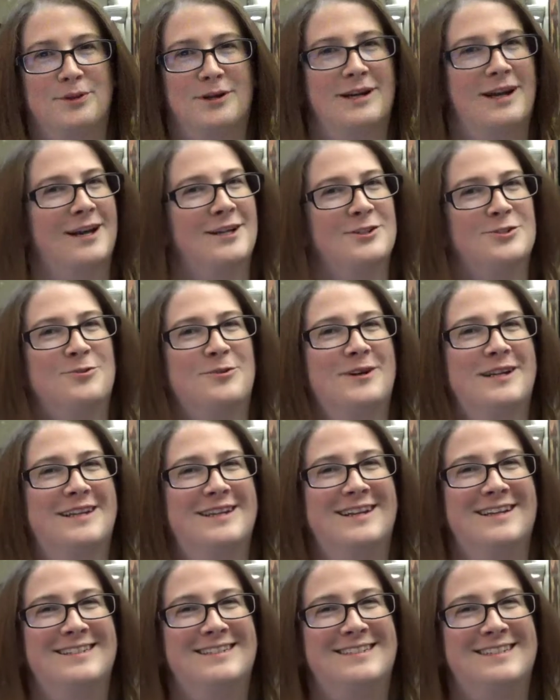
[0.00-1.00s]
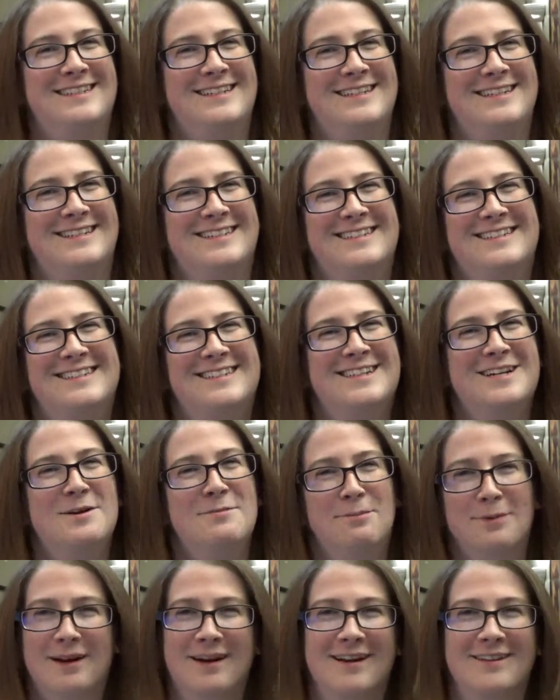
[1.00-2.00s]
Bring on 2019.
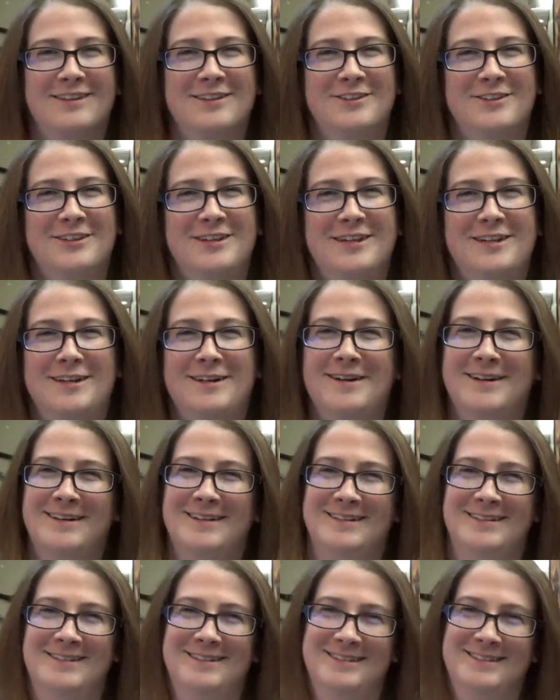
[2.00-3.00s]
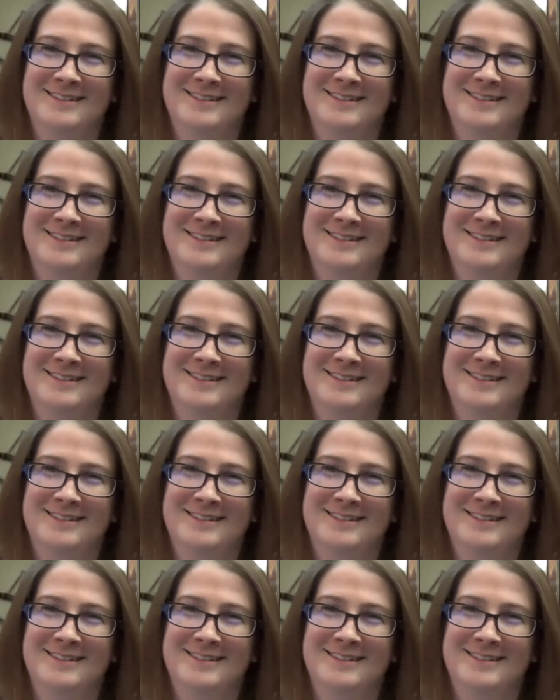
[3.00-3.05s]
Bring on the new year.